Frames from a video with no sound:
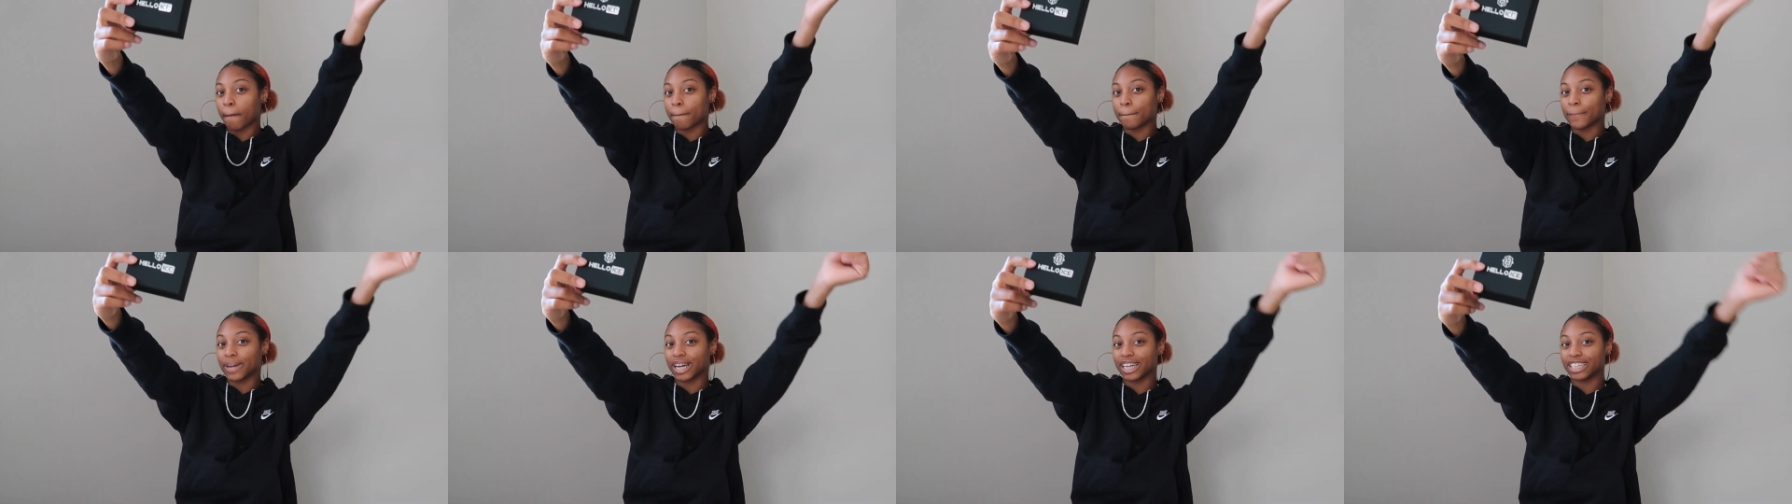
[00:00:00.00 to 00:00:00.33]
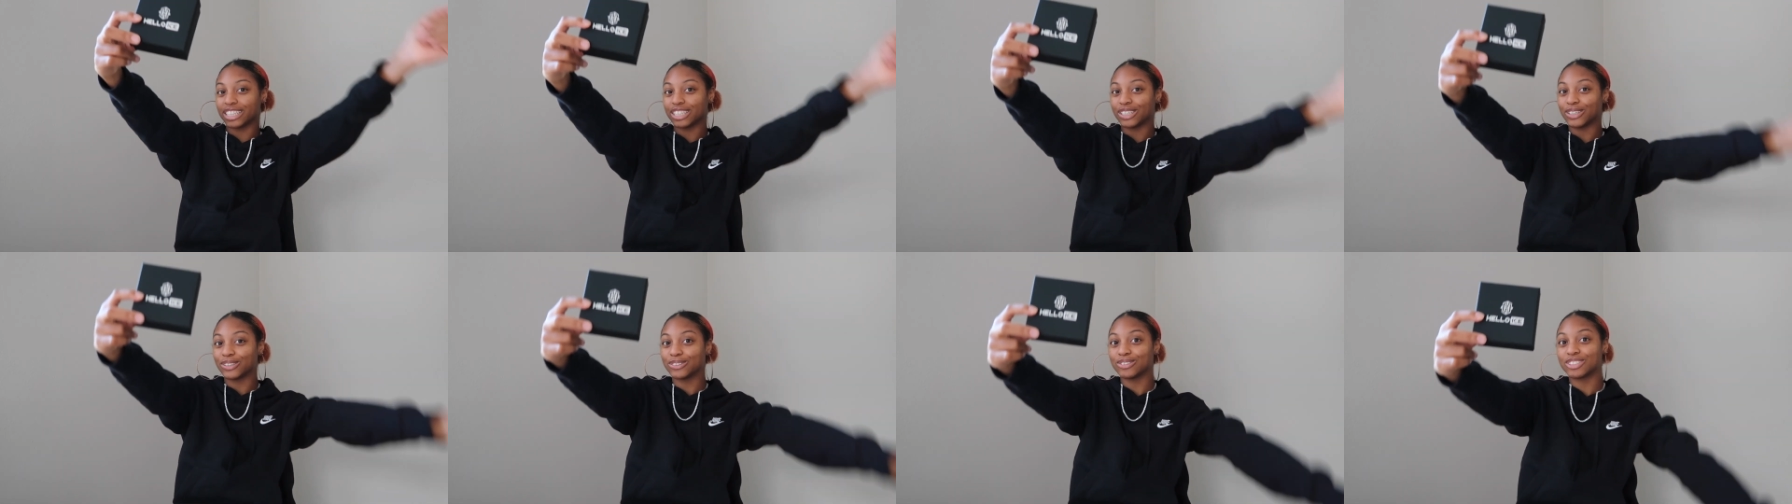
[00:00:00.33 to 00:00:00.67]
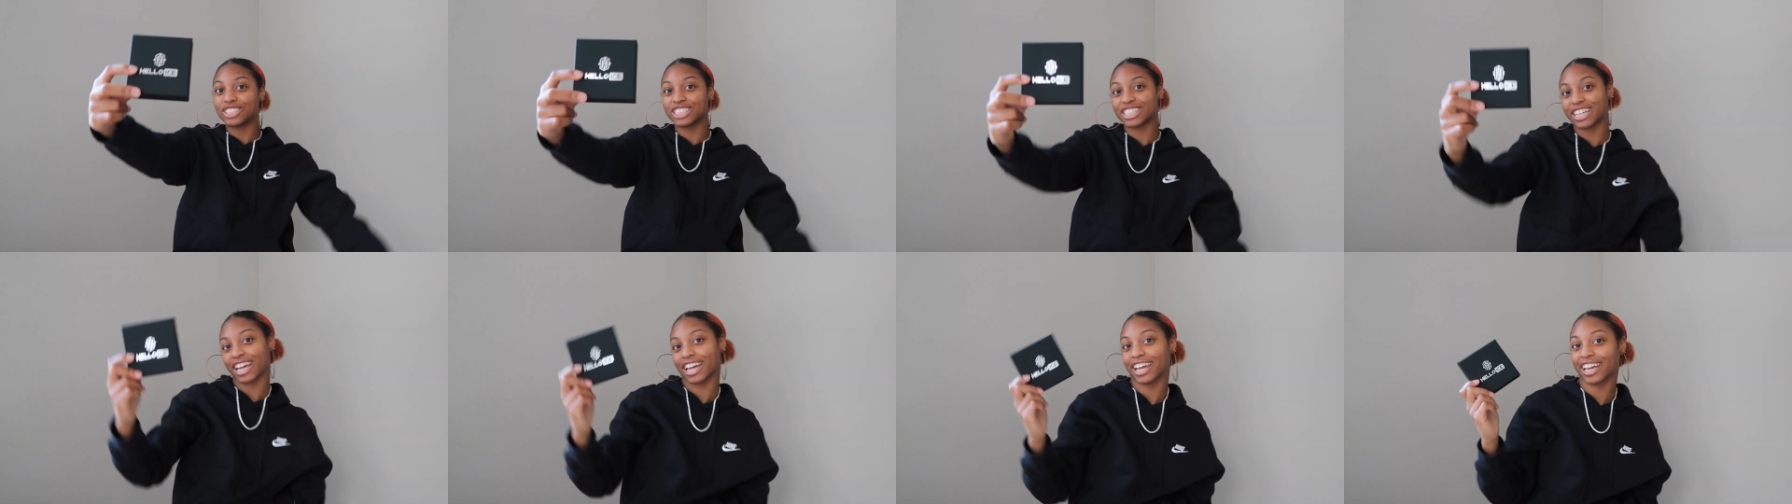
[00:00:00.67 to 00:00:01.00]
my new
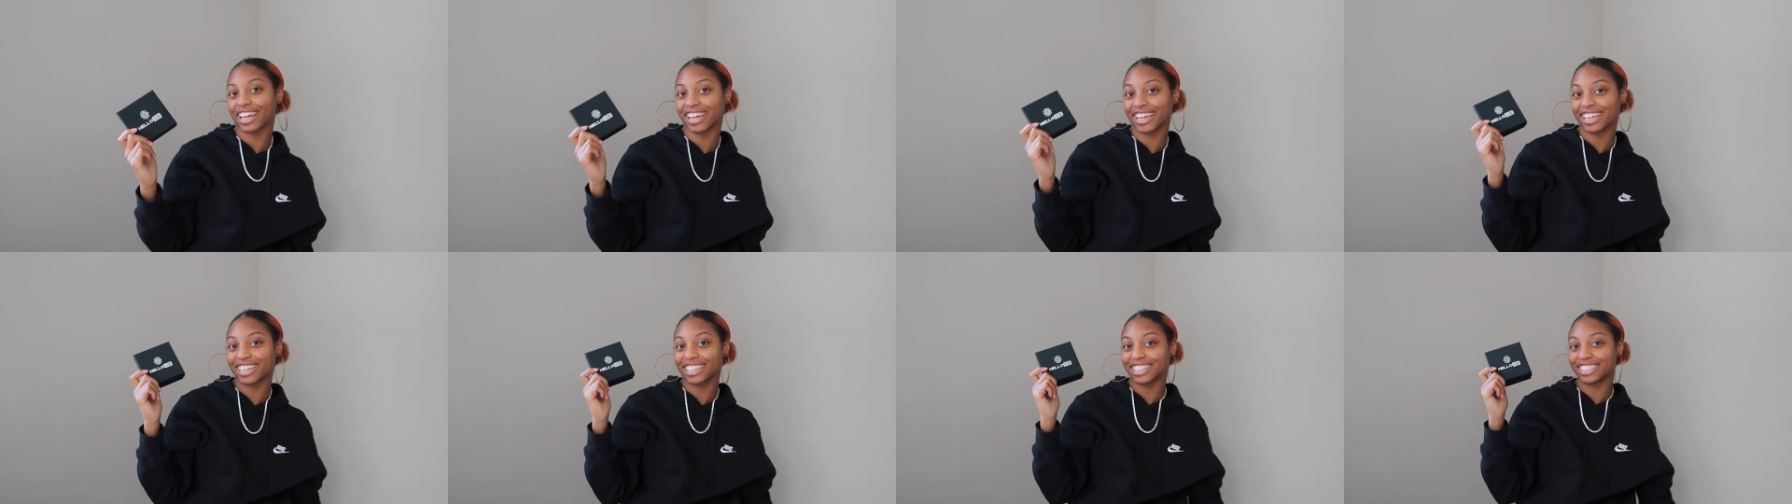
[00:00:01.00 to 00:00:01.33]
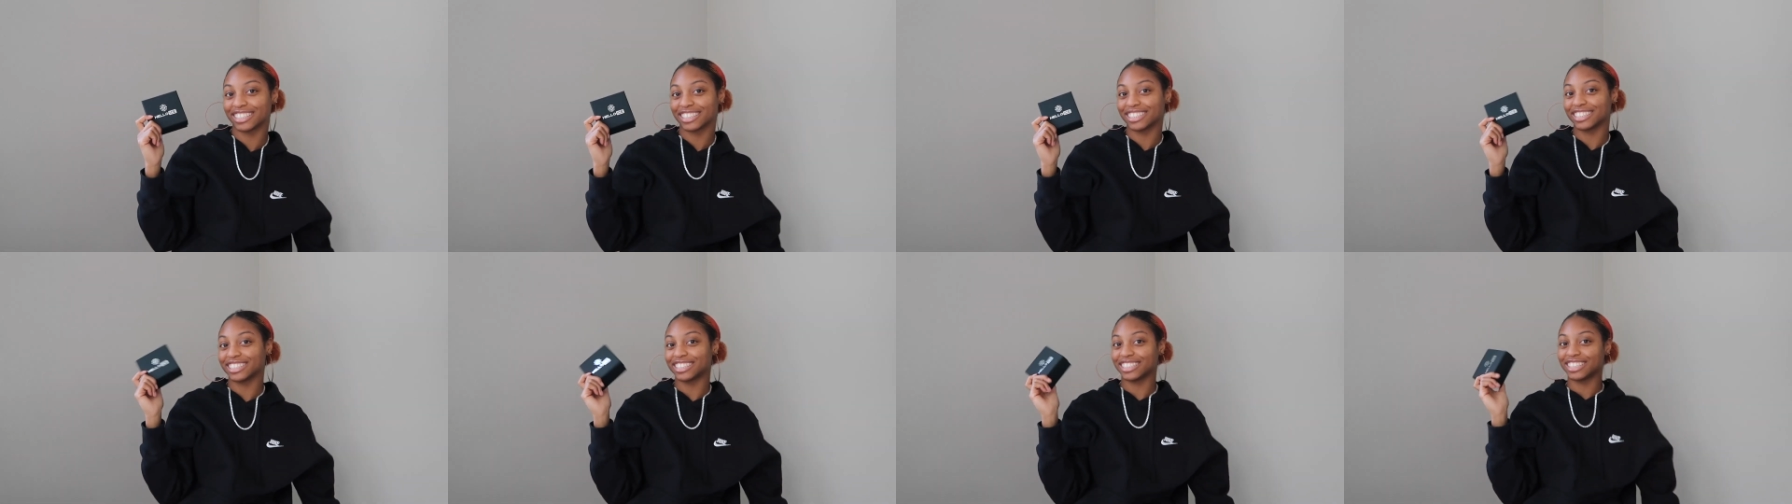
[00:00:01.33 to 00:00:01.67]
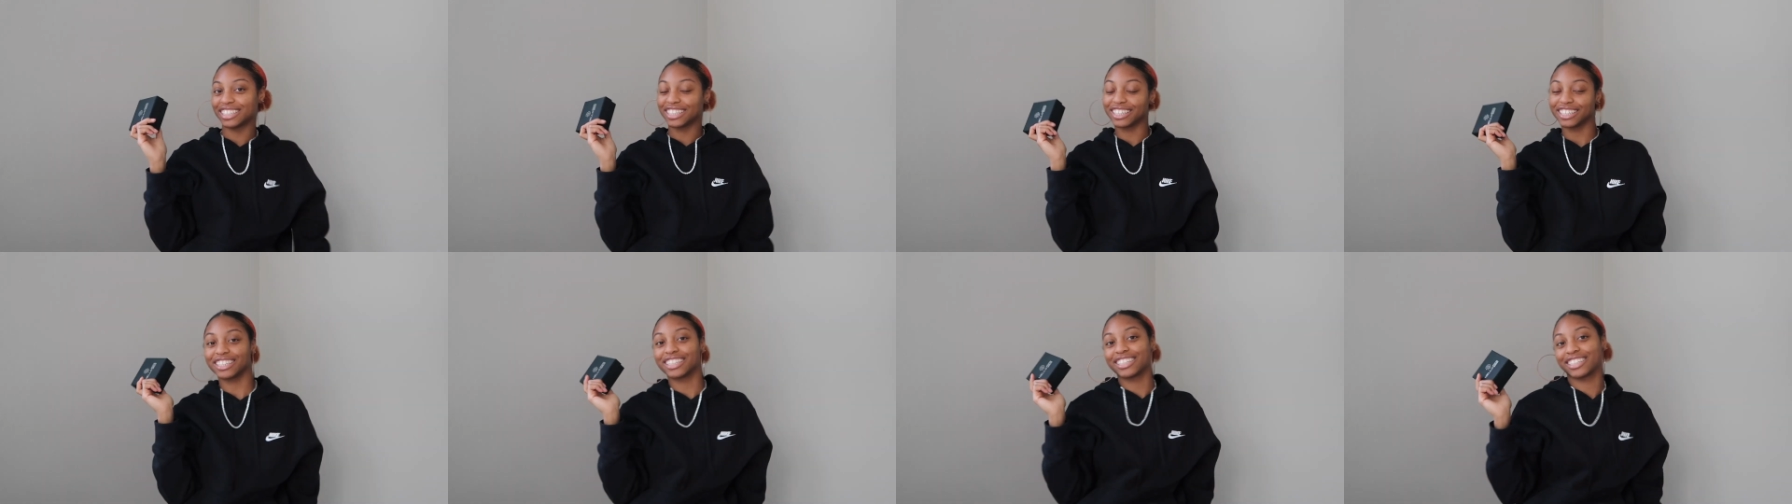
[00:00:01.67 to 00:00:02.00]

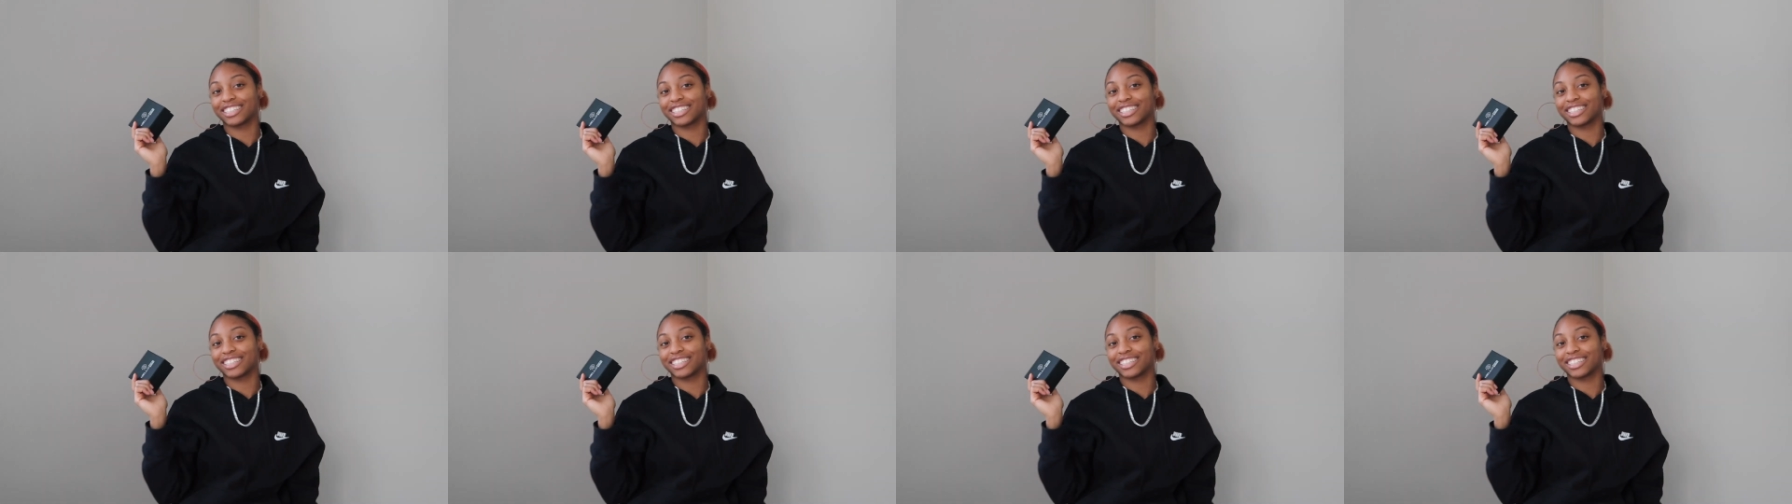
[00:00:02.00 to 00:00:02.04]
chain.